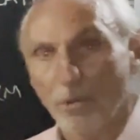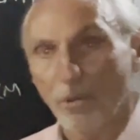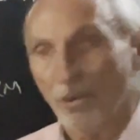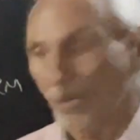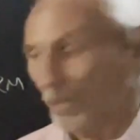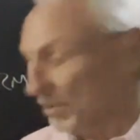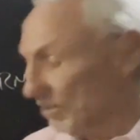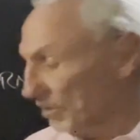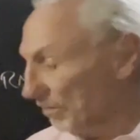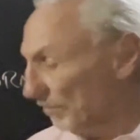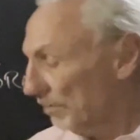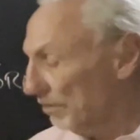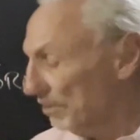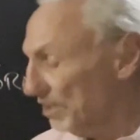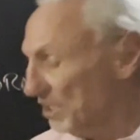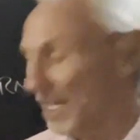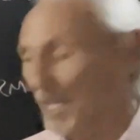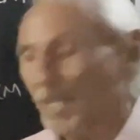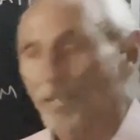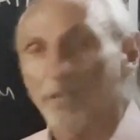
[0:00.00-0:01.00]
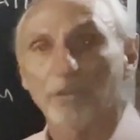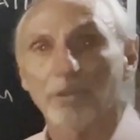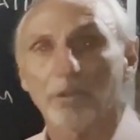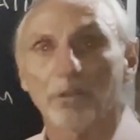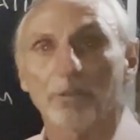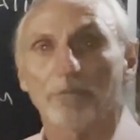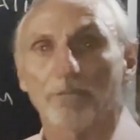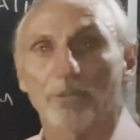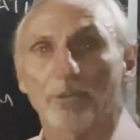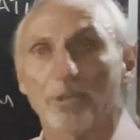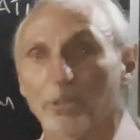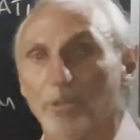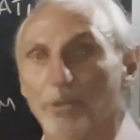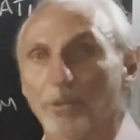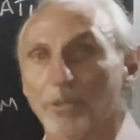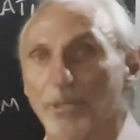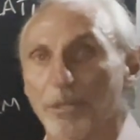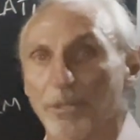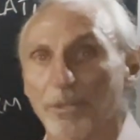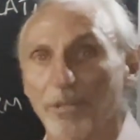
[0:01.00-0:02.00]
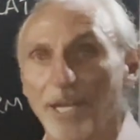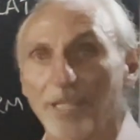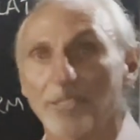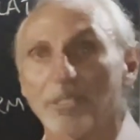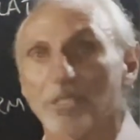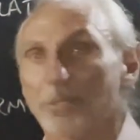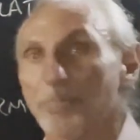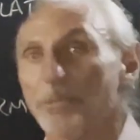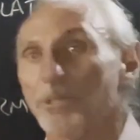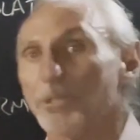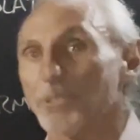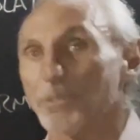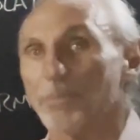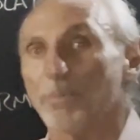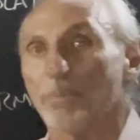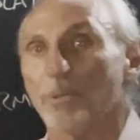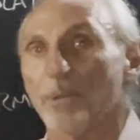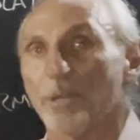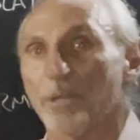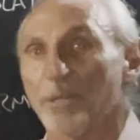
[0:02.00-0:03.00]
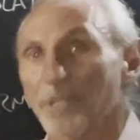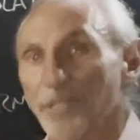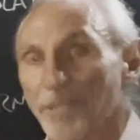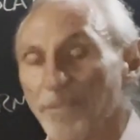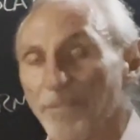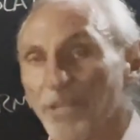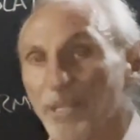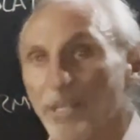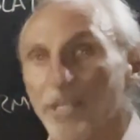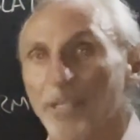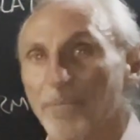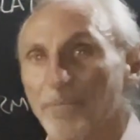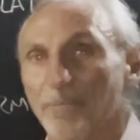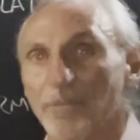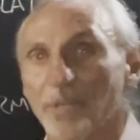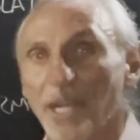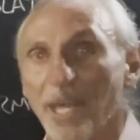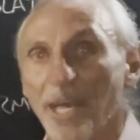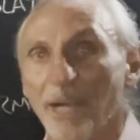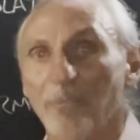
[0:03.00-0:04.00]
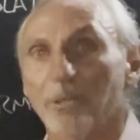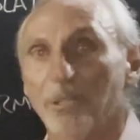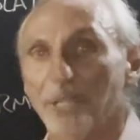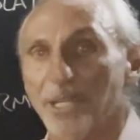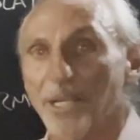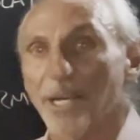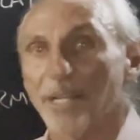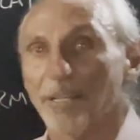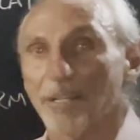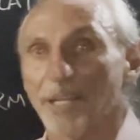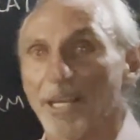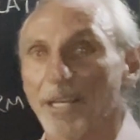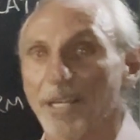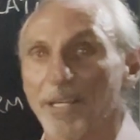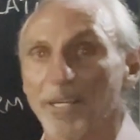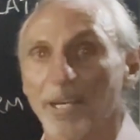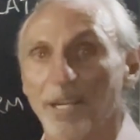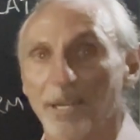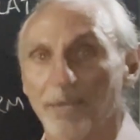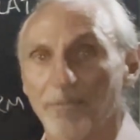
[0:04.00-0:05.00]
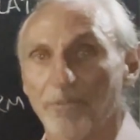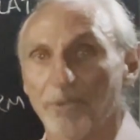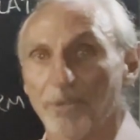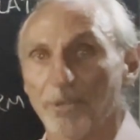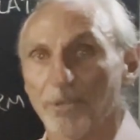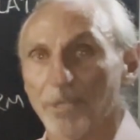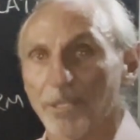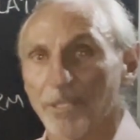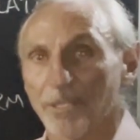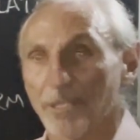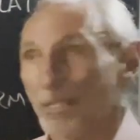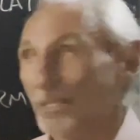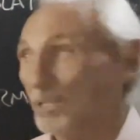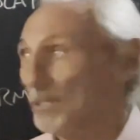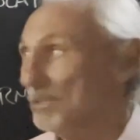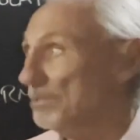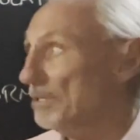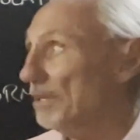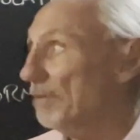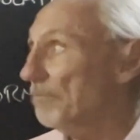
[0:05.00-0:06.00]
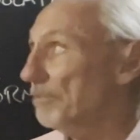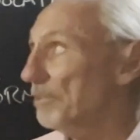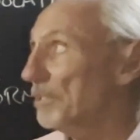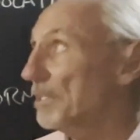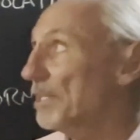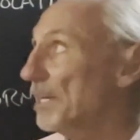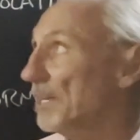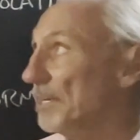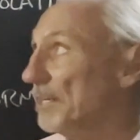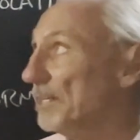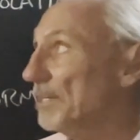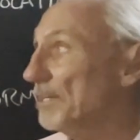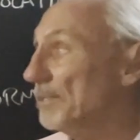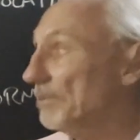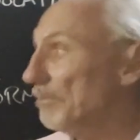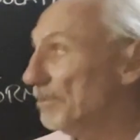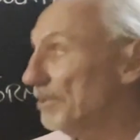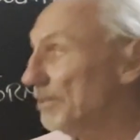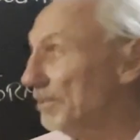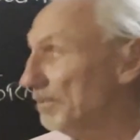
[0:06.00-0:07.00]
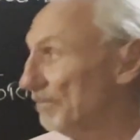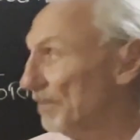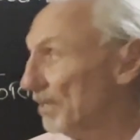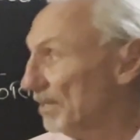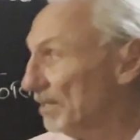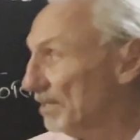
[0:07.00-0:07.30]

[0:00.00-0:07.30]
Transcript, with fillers: orders first, second, third, fourth order. That's the most important. Can't really get that in a headphone. You'll definitely get it in a room.